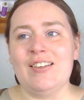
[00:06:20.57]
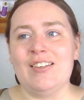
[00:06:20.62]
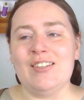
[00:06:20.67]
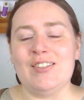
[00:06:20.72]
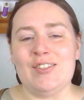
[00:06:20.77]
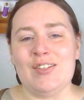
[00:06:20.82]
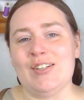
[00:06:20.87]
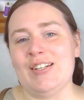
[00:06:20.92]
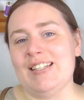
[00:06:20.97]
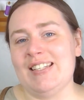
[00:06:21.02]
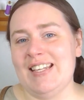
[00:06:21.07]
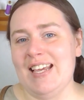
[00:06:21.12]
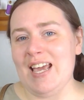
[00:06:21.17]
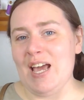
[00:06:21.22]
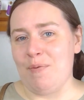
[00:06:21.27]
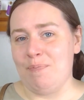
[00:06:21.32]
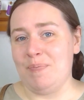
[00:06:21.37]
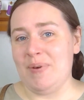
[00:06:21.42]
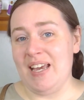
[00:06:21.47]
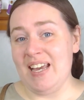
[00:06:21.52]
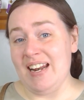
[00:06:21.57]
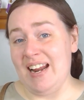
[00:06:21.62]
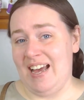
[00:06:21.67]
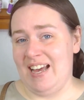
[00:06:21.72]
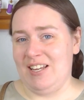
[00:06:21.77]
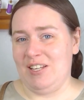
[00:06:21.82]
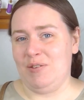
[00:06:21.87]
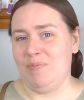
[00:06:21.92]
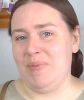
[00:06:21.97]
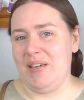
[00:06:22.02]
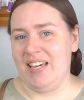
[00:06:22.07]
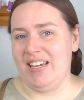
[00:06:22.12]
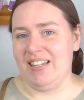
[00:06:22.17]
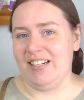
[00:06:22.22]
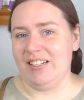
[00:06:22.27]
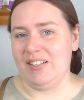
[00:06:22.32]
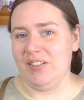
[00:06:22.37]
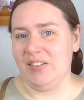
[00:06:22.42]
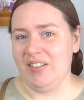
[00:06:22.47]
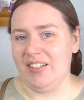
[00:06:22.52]
So to see a pit house being
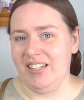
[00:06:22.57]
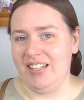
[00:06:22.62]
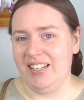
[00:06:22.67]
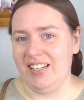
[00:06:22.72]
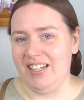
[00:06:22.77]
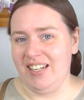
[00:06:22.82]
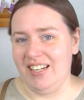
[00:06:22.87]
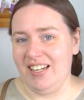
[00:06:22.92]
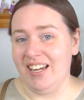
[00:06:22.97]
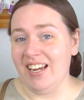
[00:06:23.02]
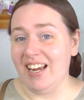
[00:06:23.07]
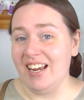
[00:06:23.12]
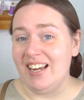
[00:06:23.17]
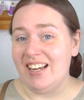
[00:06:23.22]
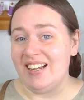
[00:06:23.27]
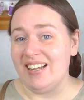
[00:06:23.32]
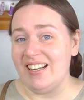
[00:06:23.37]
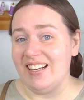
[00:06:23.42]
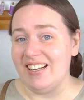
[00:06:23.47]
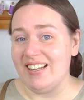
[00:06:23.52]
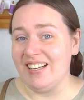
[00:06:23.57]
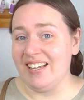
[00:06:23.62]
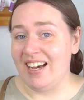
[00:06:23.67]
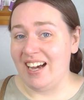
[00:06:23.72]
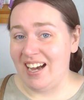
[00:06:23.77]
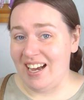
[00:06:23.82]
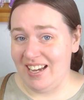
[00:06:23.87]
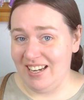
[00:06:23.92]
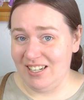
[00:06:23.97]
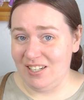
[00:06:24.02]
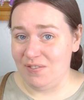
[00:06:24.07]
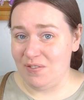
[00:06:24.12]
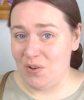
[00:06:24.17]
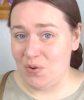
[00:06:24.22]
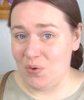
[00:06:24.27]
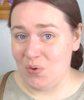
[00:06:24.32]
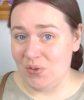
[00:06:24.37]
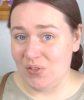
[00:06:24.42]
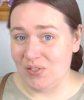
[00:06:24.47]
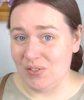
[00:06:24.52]
included here, kind of
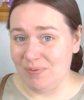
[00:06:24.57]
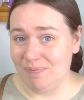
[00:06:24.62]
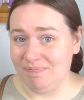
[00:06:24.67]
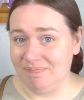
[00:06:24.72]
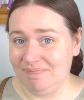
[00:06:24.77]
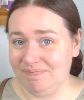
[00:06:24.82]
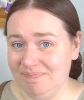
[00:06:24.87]
awesome.